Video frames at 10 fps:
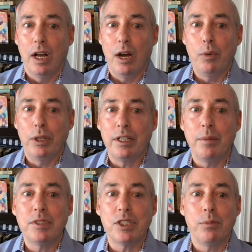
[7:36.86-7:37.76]
Will it
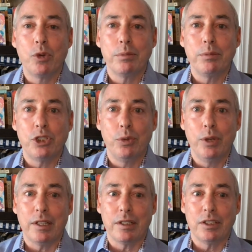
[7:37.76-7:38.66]
come somewhere in
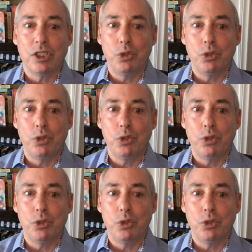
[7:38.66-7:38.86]
between,